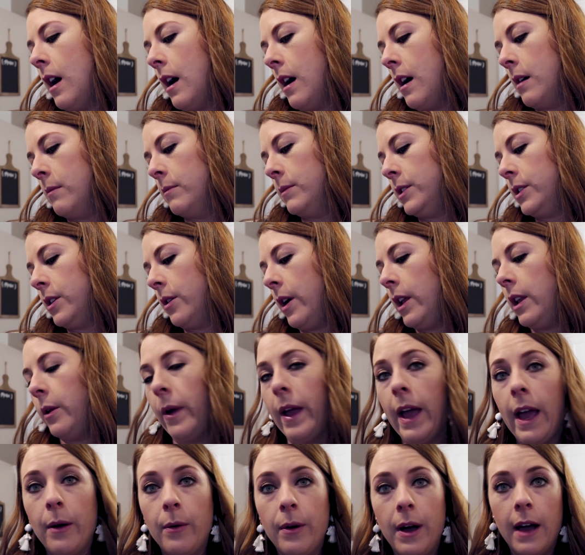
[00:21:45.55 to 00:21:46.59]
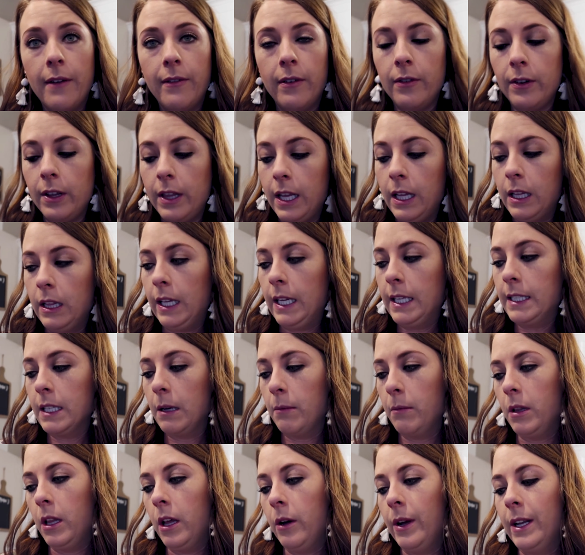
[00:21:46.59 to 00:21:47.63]
Um, so anyway, I will have everything linked
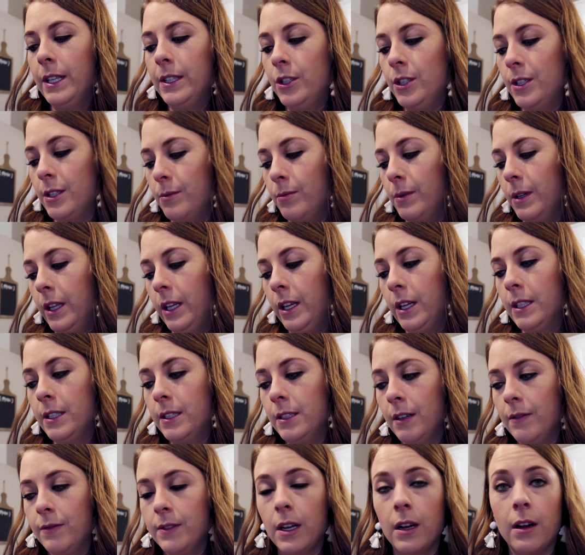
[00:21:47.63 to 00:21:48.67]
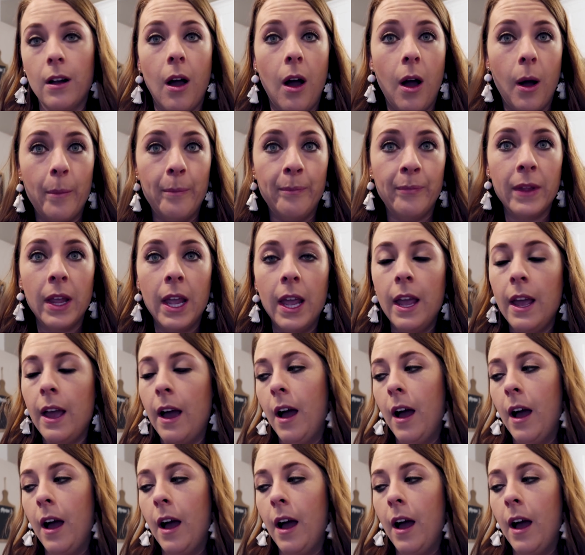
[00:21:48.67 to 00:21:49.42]
down below. It's just reallygoodstuff.com.